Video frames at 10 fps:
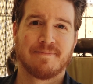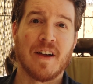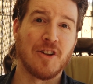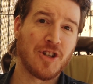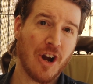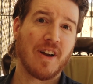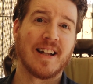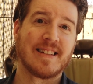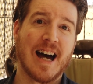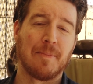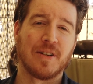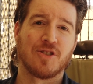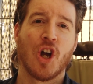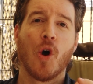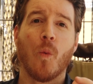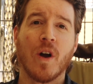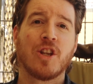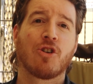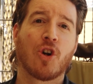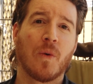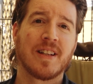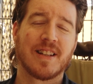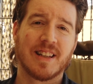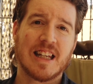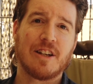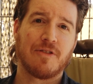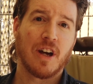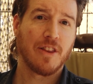And the cherry on top is when you're going to leave